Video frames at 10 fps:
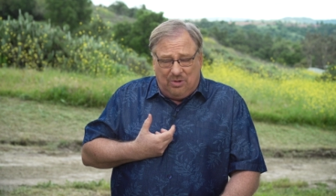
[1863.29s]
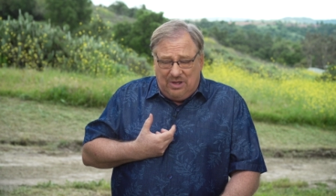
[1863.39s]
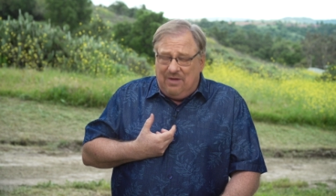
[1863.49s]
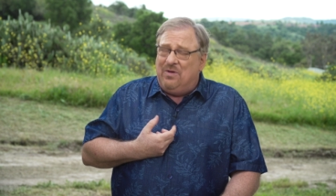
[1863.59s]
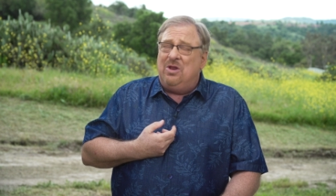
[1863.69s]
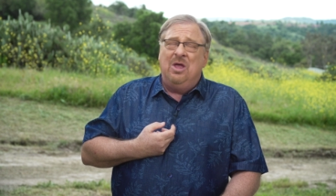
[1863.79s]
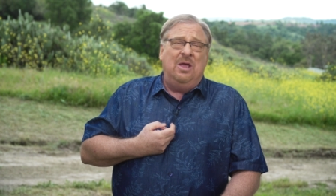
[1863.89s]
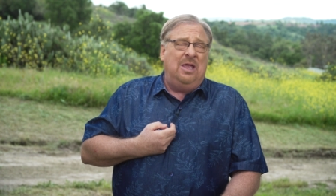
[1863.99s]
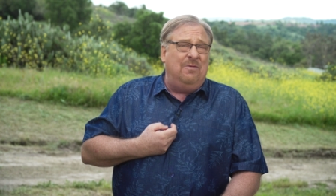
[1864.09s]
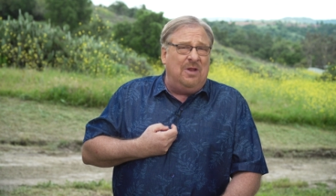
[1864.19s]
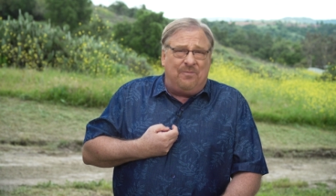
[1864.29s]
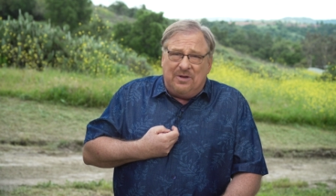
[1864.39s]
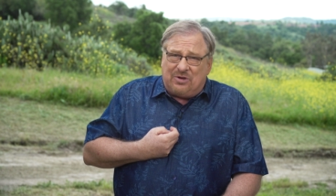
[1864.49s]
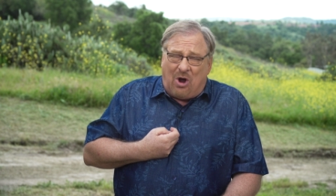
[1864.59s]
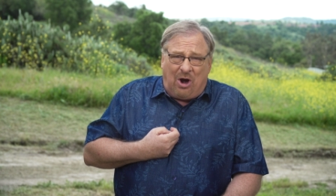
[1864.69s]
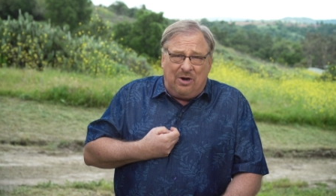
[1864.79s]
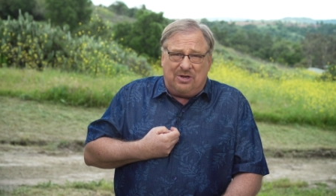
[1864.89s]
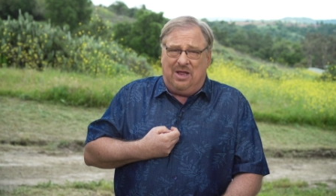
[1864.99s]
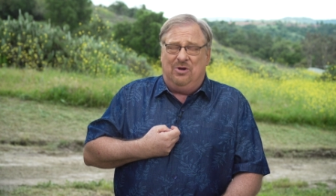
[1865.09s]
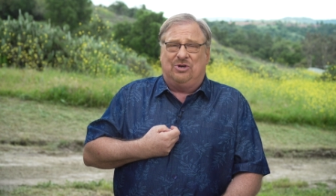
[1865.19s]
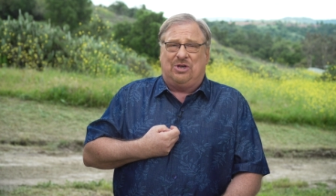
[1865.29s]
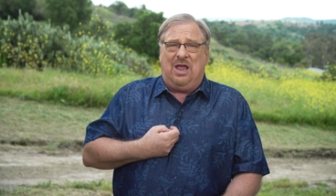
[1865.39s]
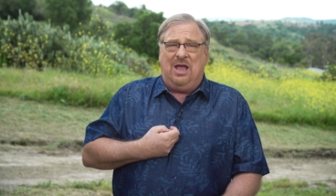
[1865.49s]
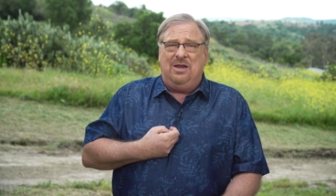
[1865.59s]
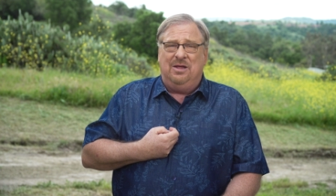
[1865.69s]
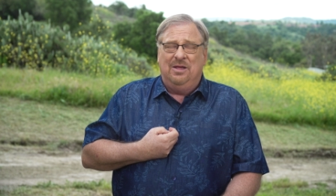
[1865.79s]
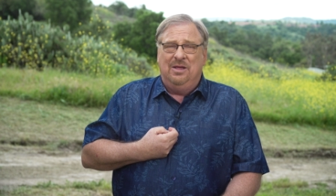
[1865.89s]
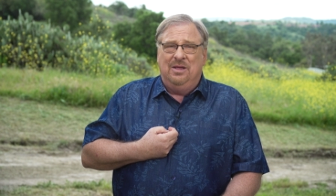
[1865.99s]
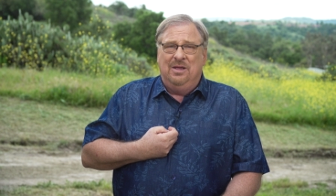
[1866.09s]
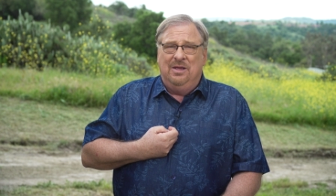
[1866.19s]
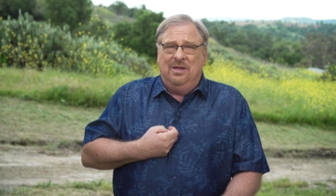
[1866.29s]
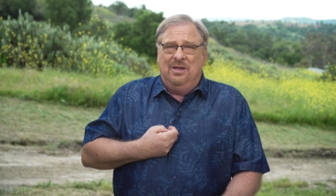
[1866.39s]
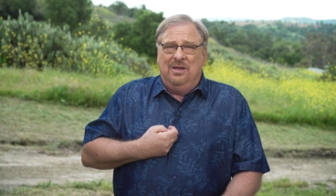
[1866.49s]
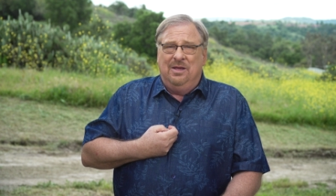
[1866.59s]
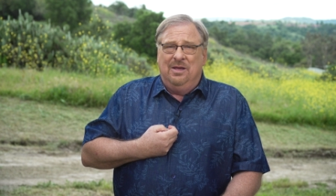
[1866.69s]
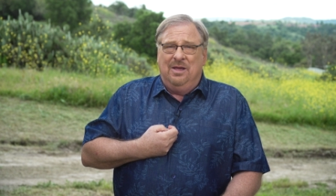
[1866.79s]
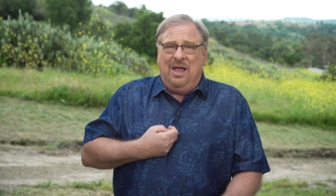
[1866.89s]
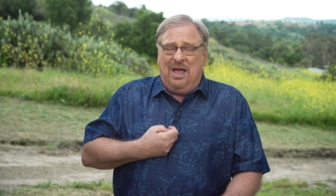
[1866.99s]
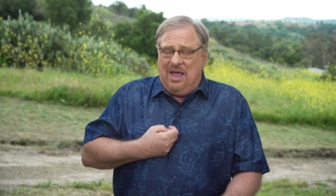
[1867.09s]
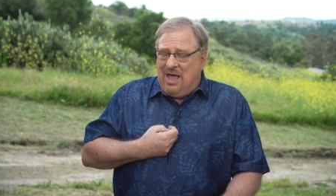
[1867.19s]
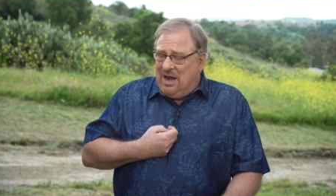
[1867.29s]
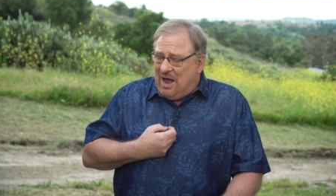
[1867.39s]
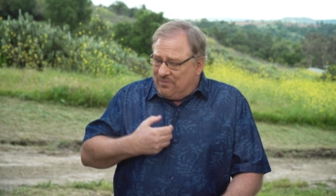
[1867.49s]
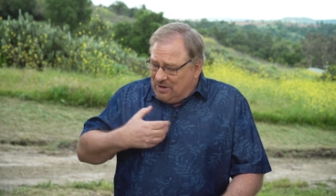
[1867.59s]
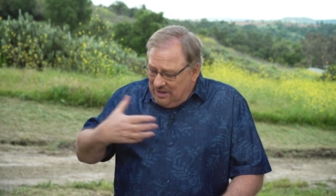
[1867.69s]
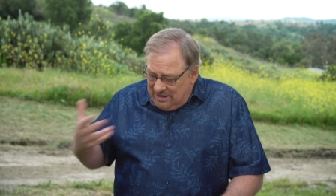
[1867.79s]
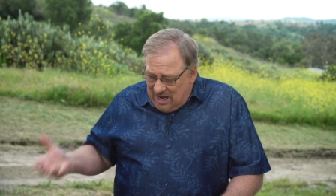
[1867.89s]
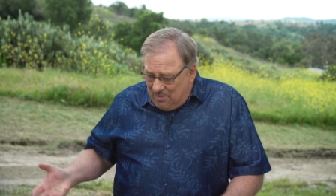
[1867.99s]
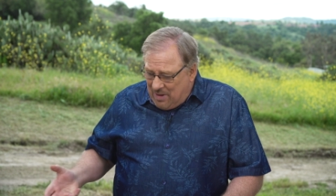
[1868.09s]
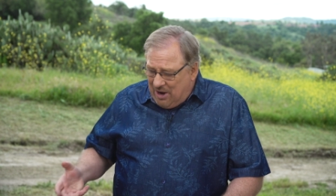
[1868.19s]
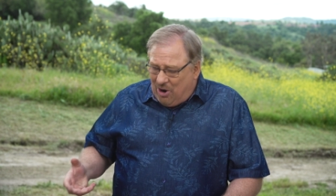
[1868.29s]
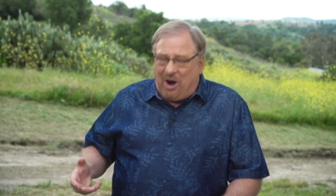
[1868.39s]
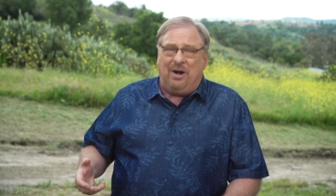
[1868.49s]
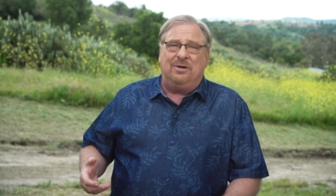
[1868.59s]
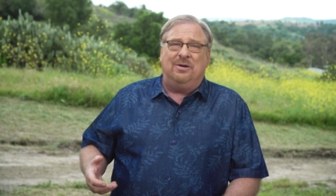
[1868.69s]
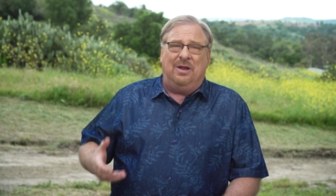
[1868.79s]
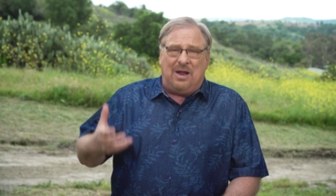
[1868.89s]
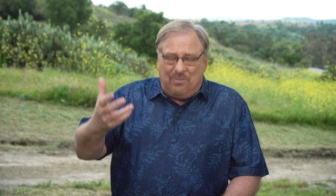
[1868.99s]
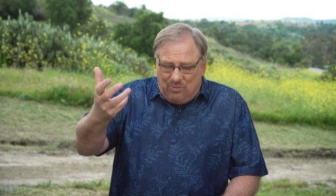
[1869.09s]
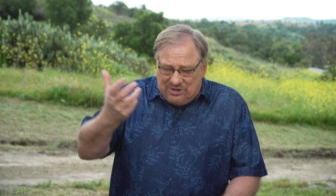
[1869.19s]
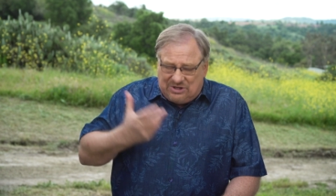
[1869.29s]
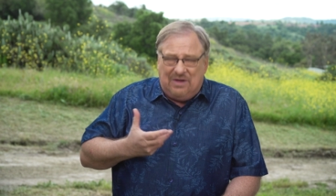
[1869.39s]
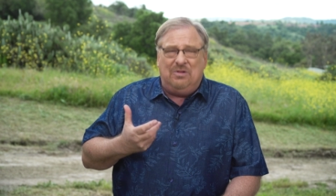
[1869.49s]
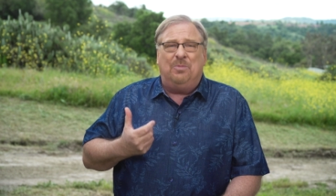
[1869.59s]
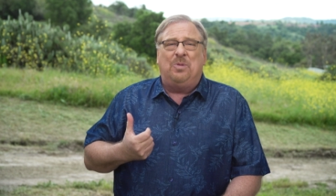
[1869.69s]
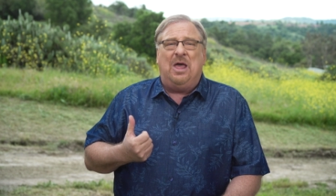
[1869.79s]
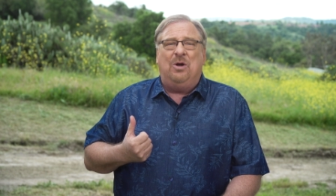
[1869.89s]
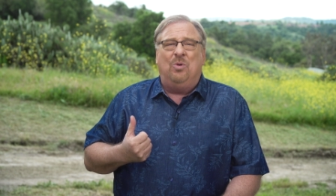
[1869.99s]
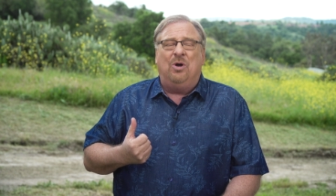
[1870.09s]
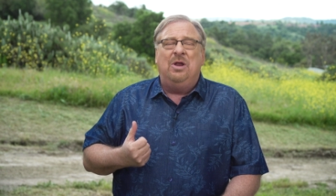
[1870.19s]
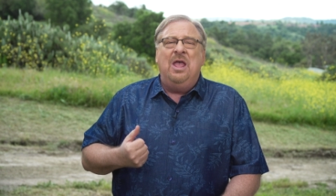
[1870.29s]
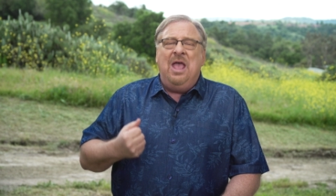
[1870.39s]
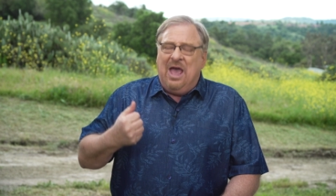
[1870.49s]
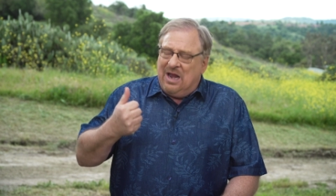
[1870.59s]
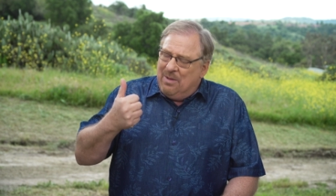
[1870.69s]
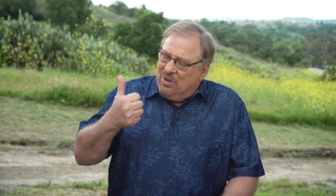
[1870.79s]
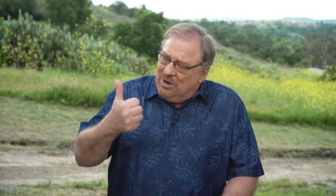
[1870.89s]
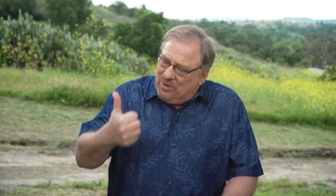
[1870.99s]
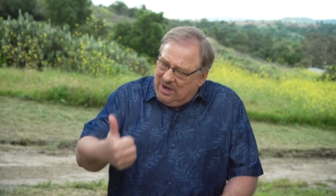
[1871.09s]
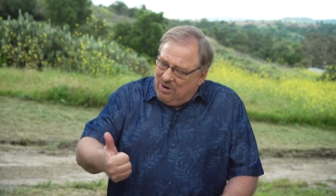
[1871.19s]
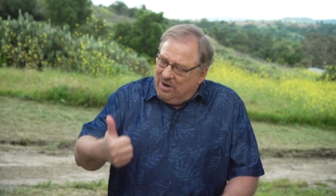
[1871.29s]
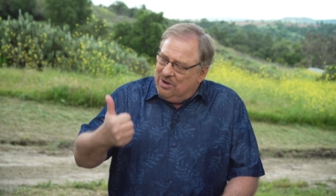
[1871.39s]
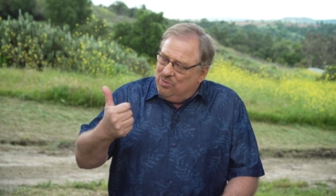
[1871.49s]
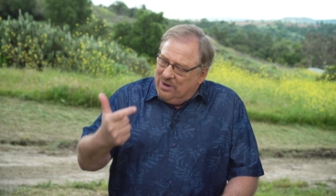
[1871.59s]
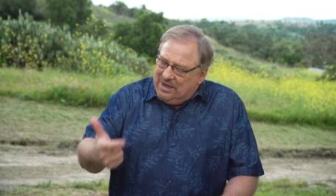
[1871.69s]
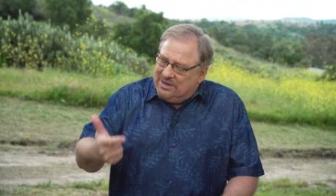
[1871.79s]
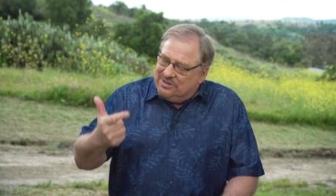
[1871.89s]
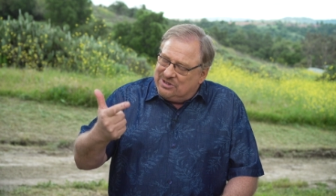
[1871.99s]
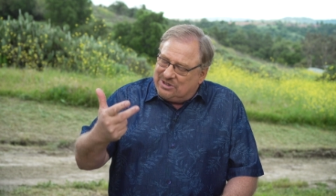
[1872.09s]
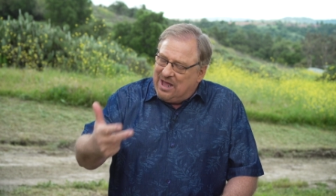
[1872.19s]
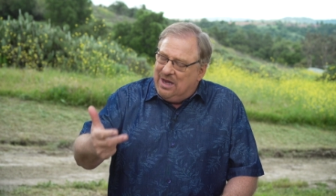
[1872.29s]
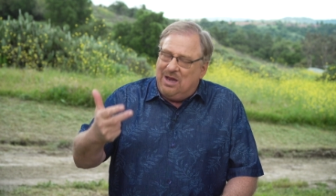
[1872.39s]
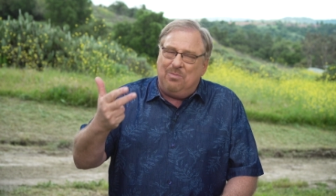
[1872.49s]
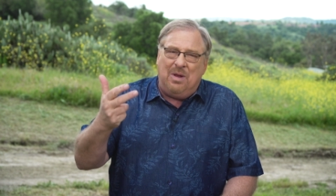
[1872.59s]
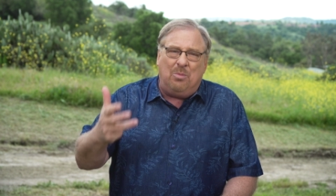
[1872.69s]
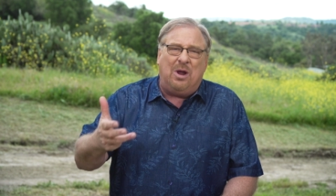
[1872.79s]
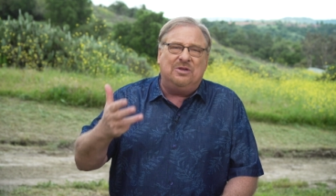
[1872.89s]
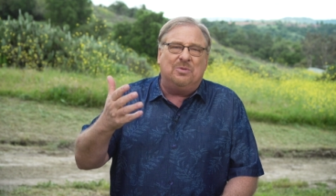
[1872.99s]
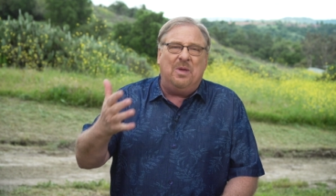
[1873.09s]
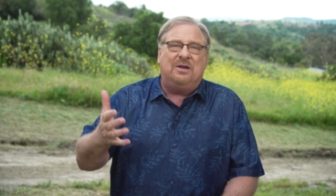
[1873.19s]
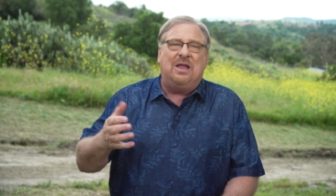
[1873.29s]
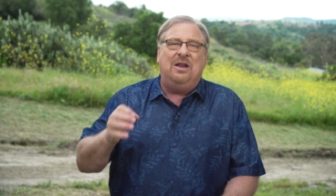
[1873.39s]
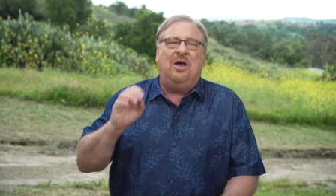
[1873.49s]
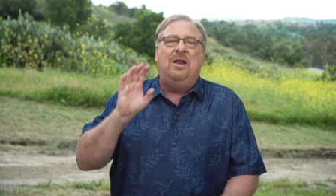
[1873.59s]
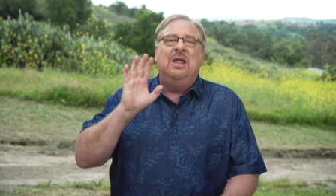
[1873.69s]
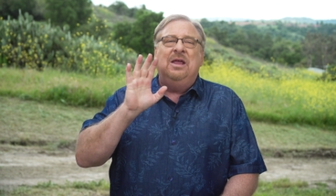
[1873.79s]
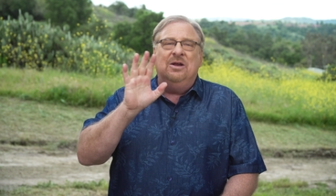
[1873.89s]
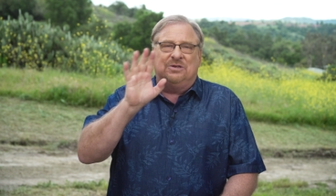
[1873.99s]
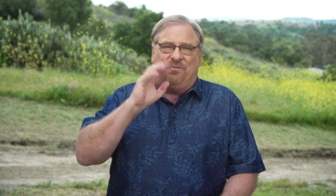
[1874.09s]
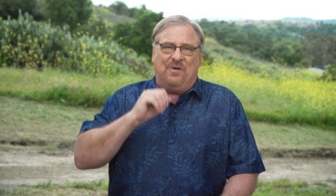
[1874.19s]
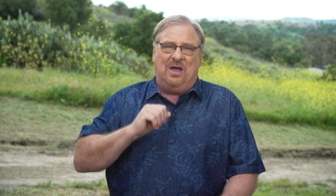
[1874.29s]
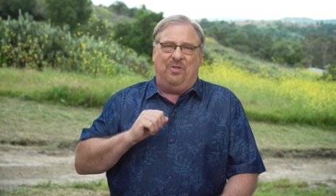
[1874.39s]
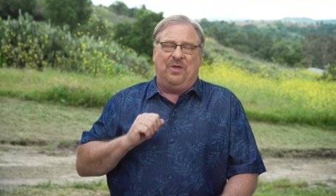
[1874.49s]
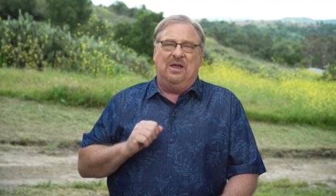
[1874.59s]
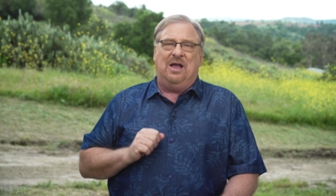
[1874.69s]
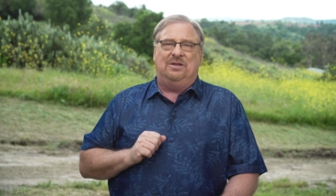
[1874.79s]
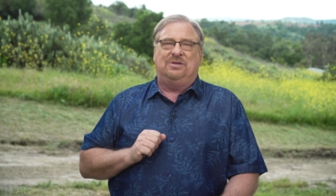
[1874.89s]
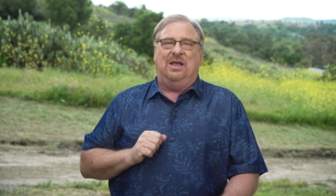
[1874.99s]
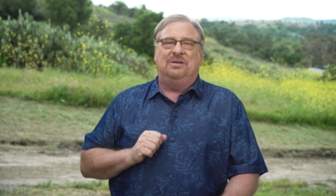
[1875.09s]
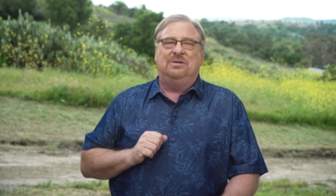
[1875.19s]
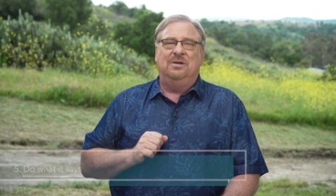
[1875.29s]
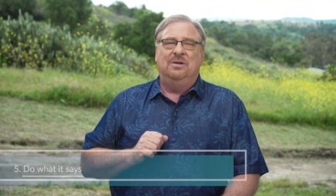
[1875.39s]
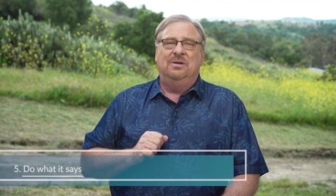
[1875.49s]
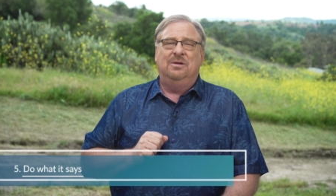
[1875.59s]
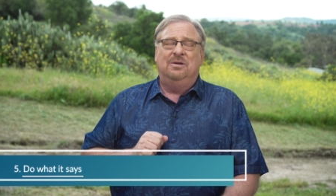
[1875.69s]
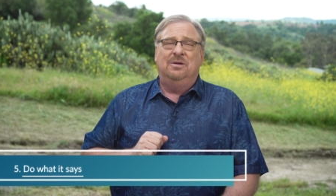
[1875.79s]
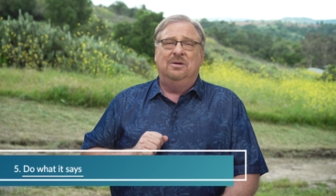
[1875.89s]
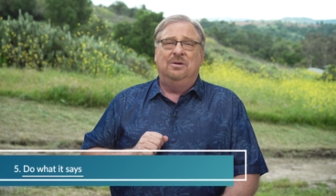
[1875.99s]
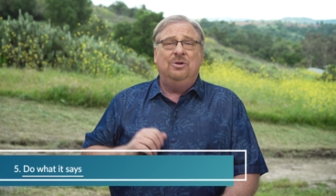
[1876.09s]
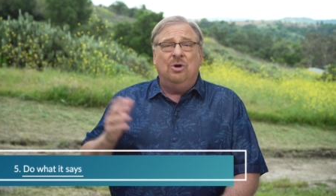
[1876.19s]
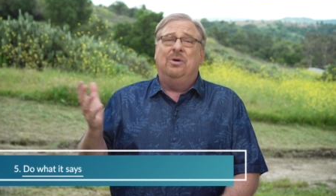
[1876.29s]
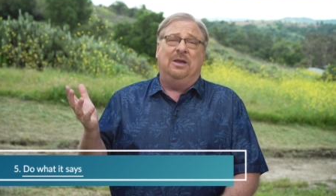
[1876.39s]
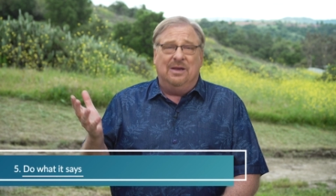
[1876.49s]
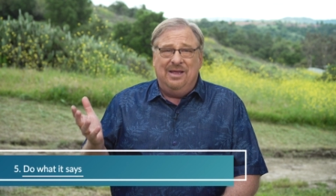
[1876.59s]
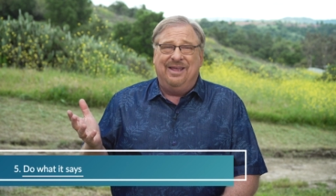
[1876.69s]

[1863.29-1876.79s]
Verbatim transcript: to believe it, even if it's hard to understand, and I've cleaned out my heart, and I'm receiving the planted word, and I'm going to hear it and read it and study it and memorize it, meditate on it. Here's the final thing God says. Do it.